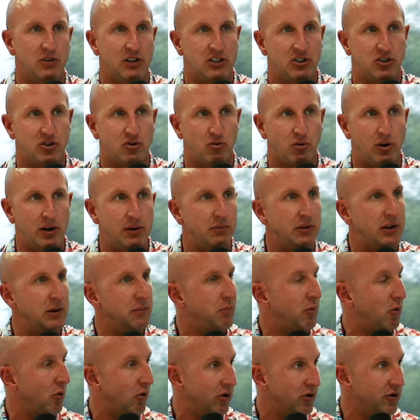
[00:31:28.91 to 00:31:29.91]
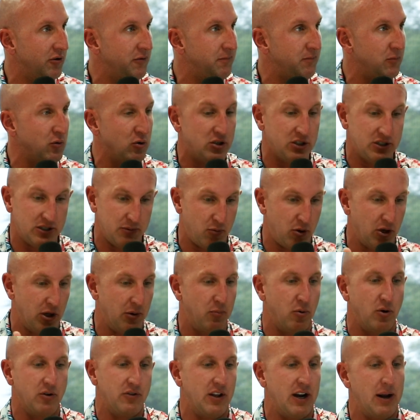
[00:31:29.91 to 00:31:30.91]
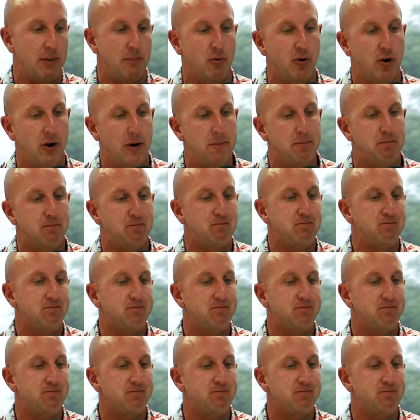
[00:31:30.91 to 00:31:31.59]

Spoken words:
extremely important, which is the bullet point that I put,